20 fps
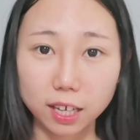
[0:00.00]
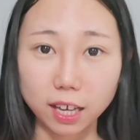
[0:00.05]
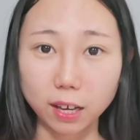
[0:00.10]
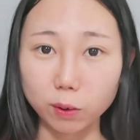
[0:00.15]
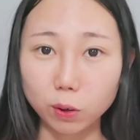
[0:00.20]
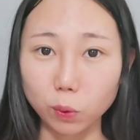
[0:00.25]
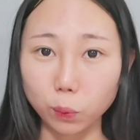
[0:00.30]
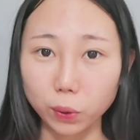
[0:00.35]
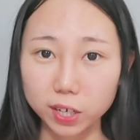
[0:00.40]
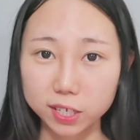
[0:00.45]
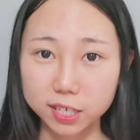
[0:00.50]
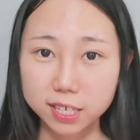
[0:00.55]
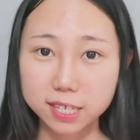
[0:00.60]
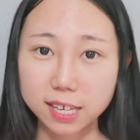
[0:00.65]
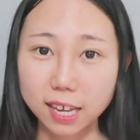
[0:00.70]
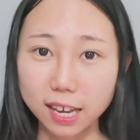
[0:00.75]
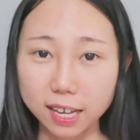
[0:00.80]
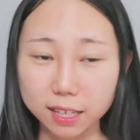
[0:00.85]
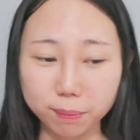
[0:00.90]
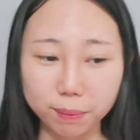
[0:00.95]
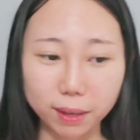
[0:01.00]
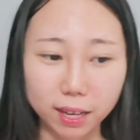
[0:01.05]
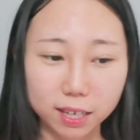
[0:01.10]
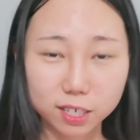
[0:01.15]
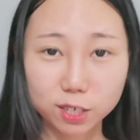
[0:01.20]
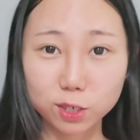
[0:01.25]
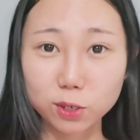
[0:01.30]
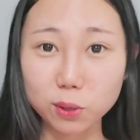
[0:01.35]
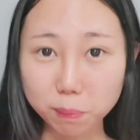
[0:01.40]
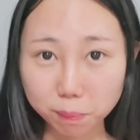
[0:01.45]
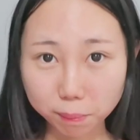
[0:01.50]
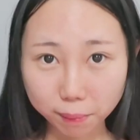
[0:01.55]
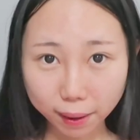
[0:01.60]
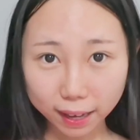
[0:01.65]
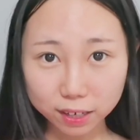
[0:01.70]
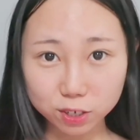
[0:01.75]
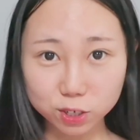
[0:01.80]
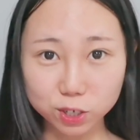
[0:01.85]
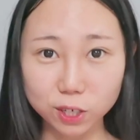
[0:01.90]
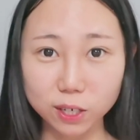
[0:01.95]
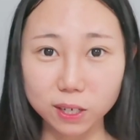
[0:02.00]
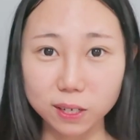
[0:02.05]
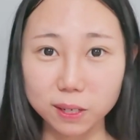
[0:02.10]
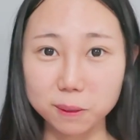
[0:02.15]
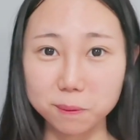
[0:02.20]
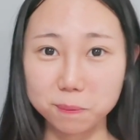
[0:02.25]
I'll wear this headband to match